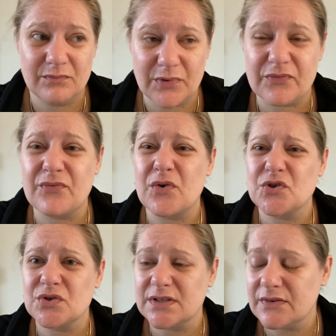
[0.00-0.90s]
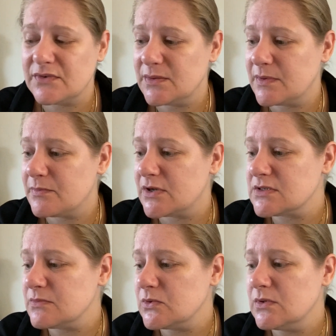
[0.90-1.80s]
Before should definitely be
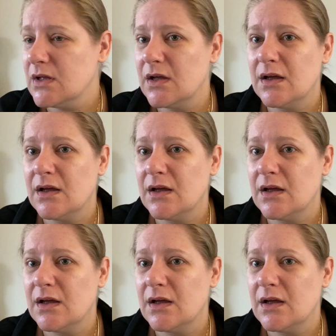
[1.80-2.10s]
possible,